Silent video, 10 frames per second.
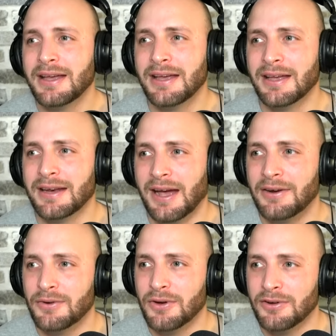and I
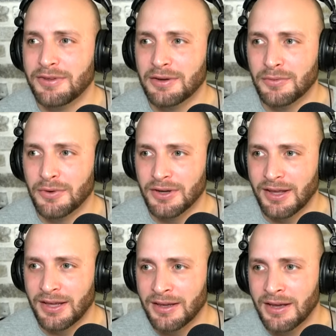don't know if they would want to,
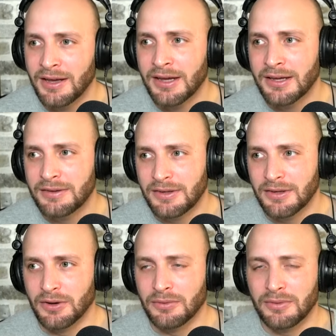like, you know,